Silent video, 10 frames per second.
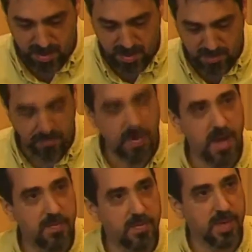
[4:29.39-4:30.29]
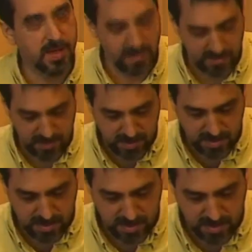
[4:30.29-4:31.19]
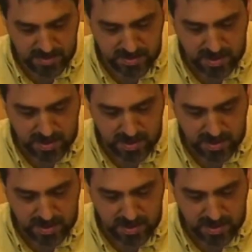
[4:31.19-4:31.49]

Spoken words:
the 5,000 villagers,